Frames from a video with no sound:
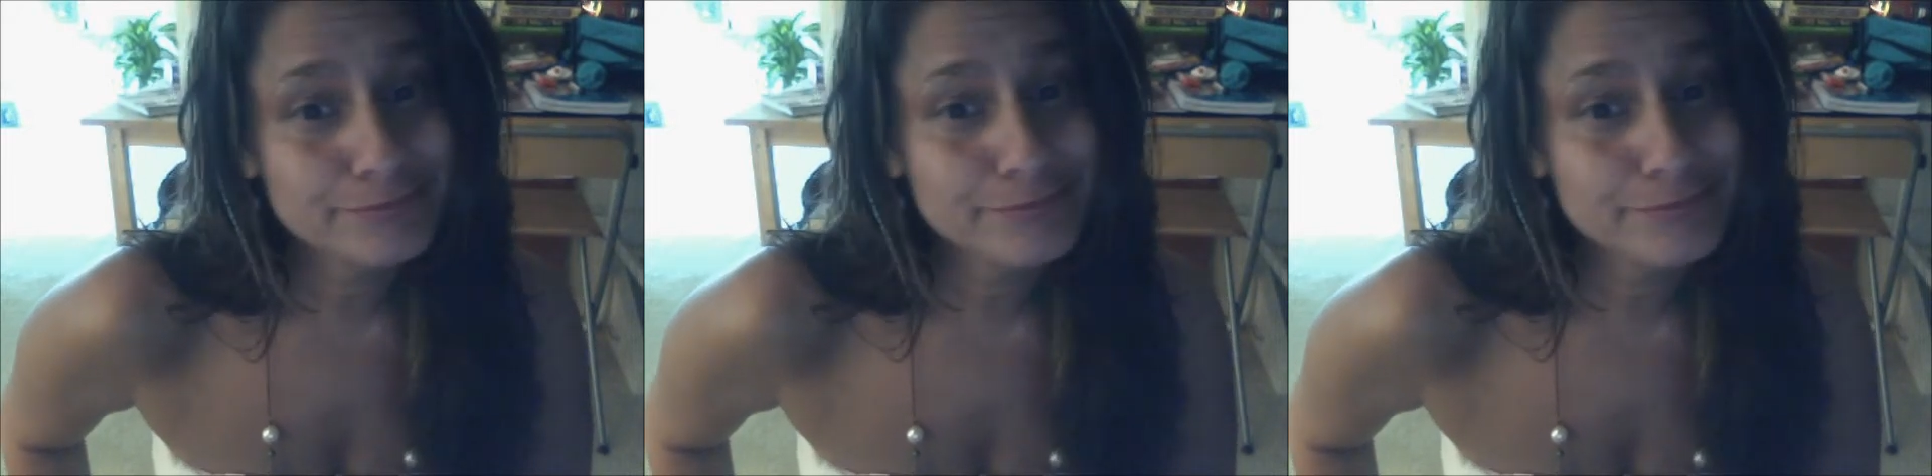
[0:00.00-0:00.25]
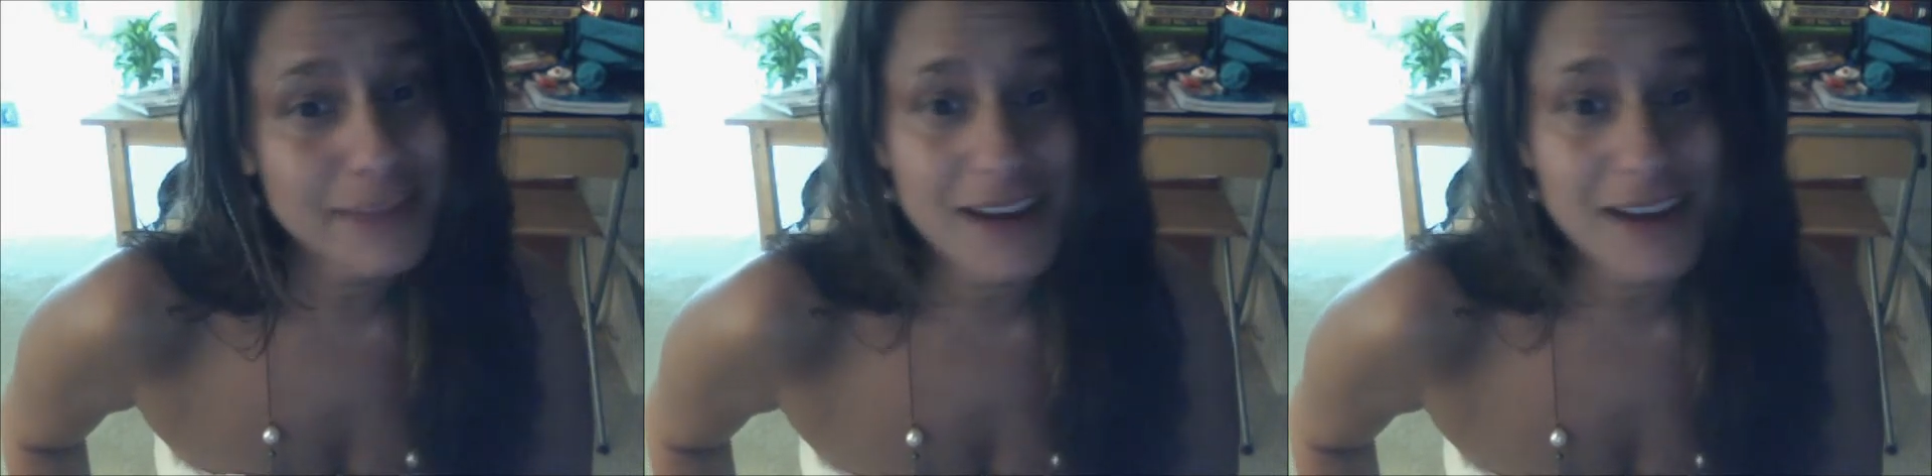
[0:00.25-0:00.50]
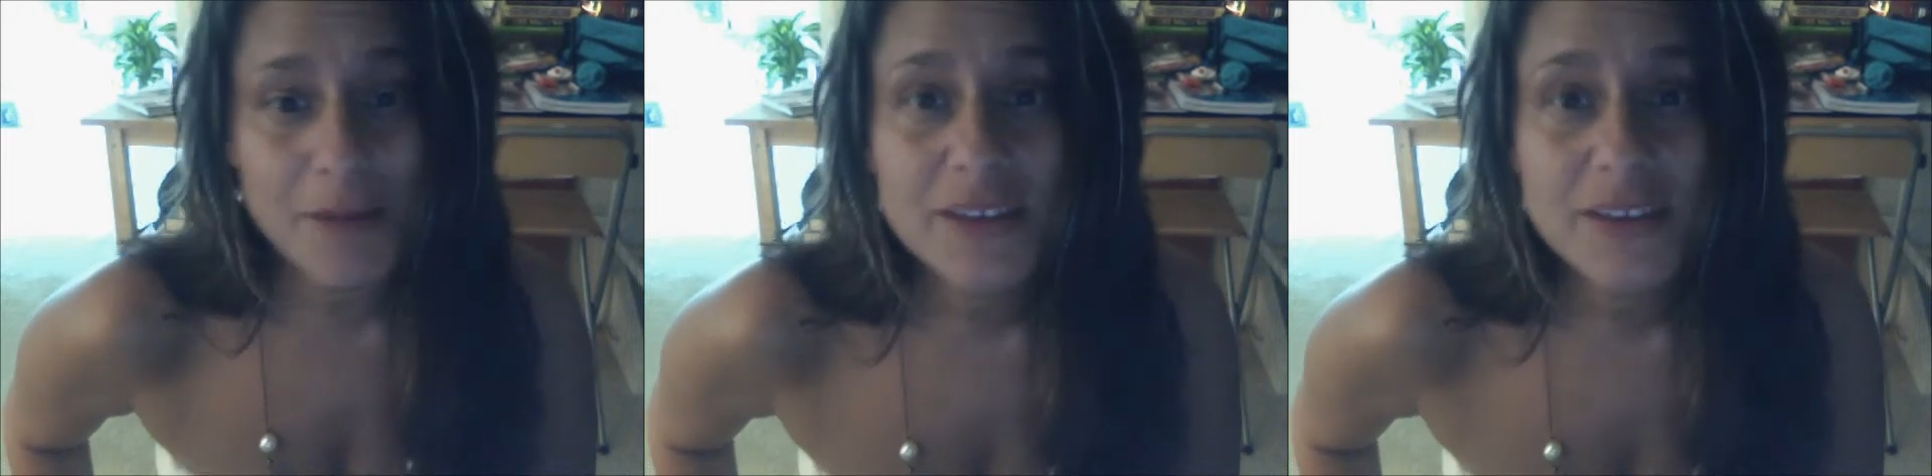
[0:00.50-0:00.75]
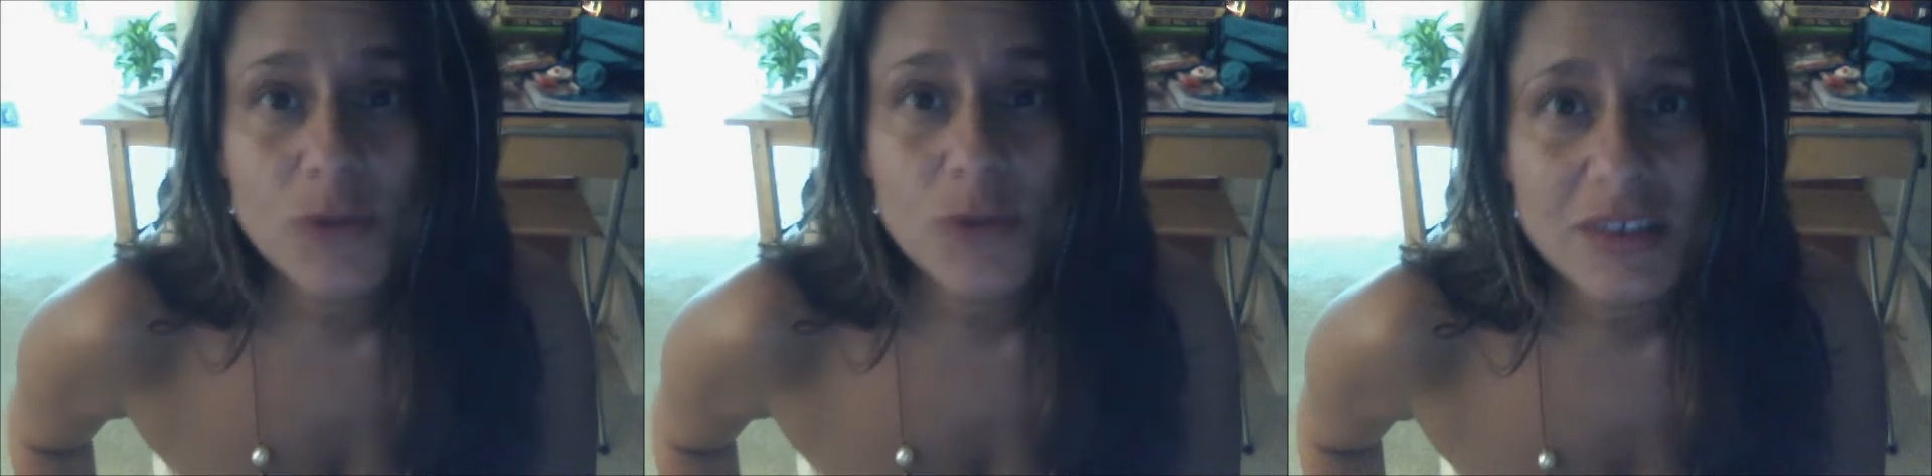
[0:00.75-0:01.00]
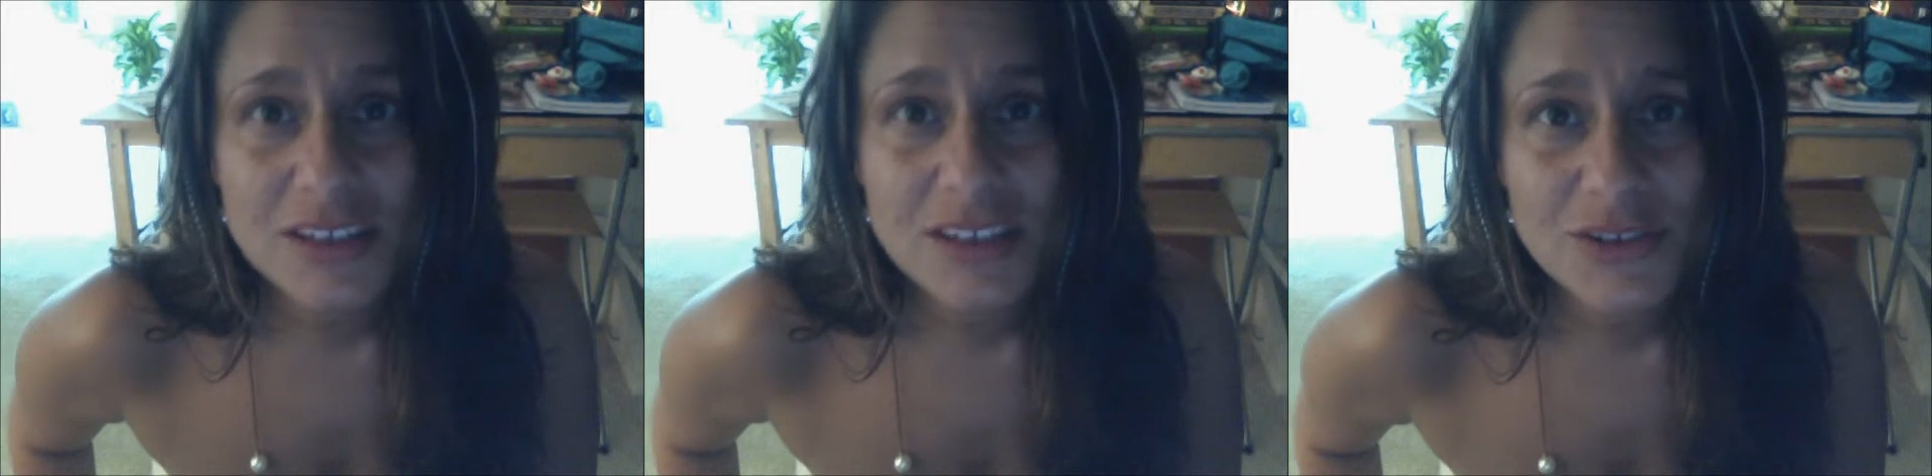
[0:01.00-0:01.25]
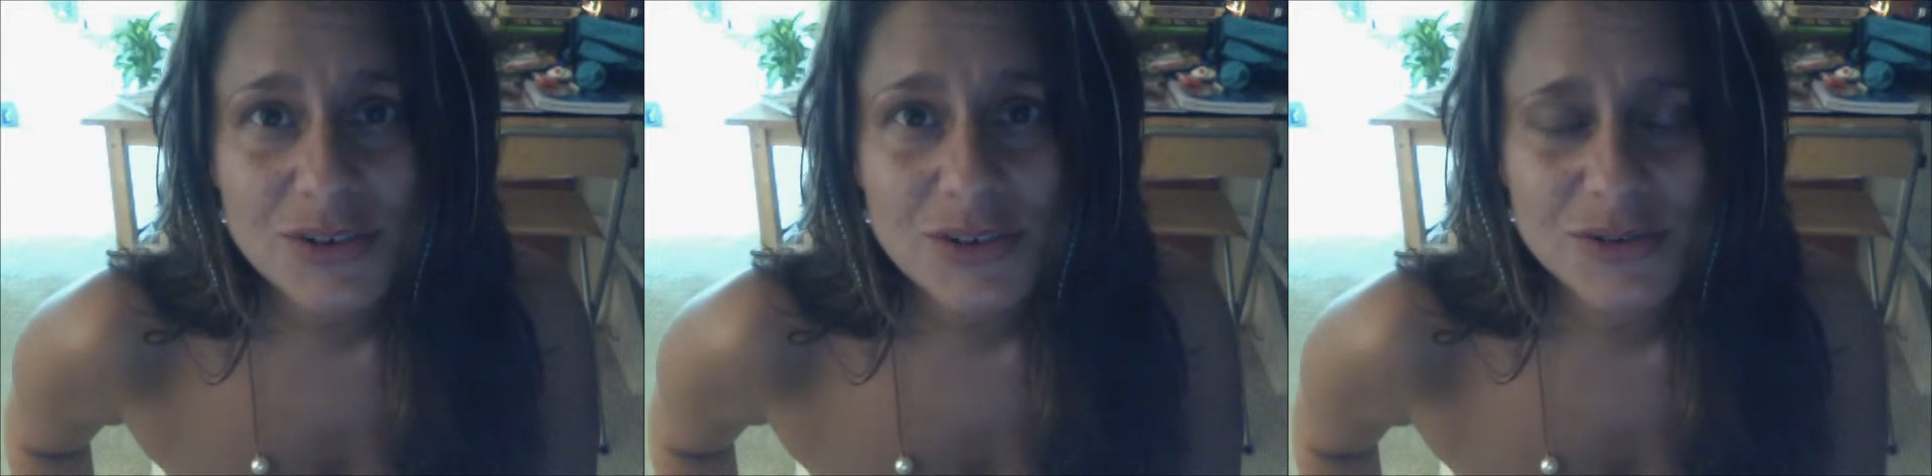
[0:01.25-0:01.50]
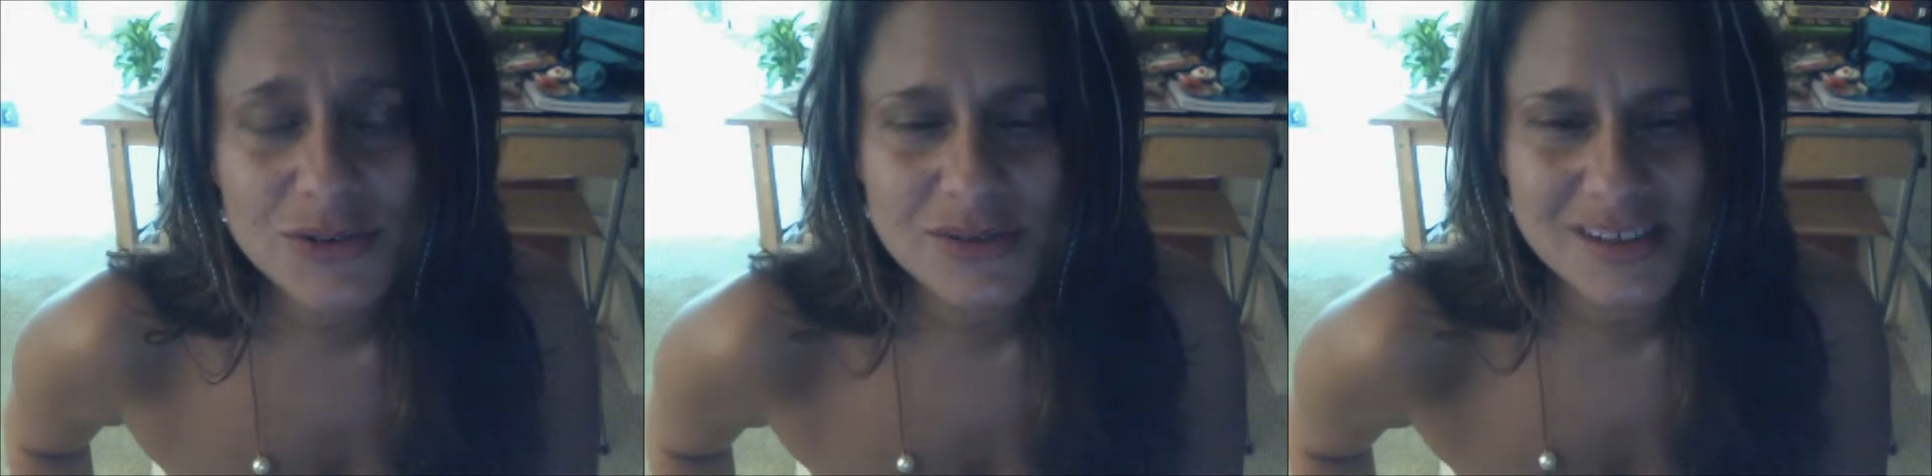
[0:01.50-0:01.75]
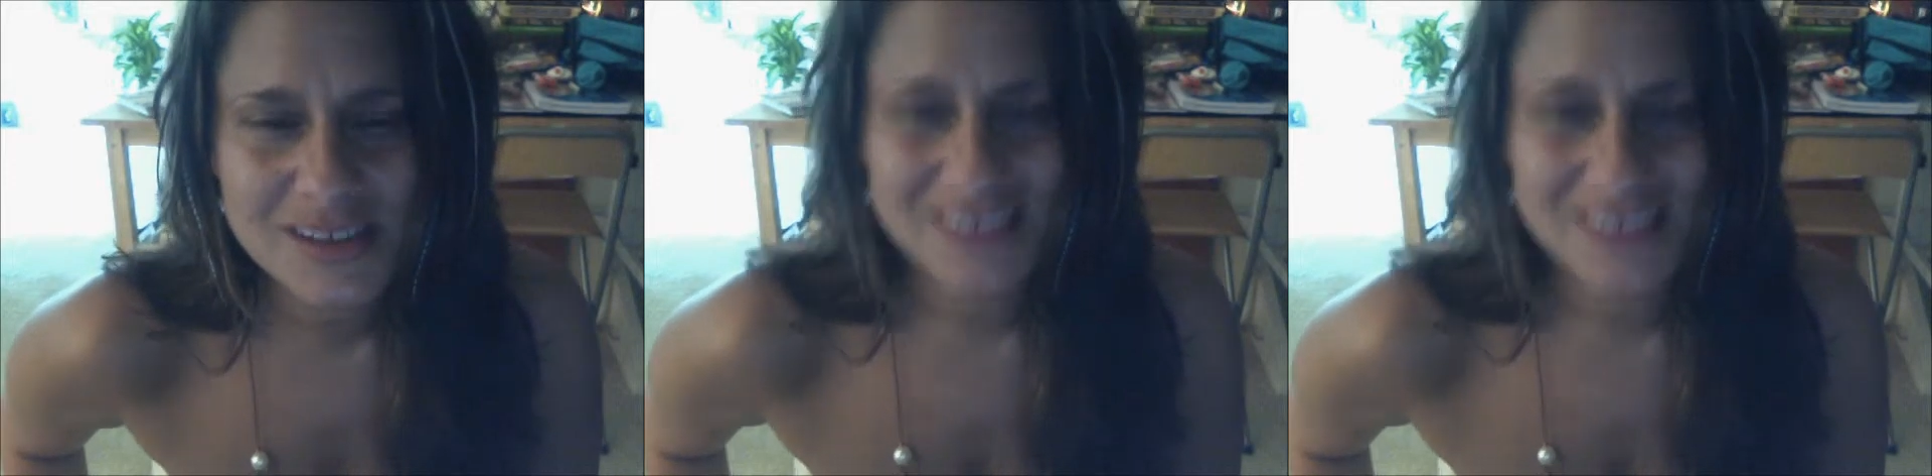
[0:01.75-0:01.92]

may not be the one that you use.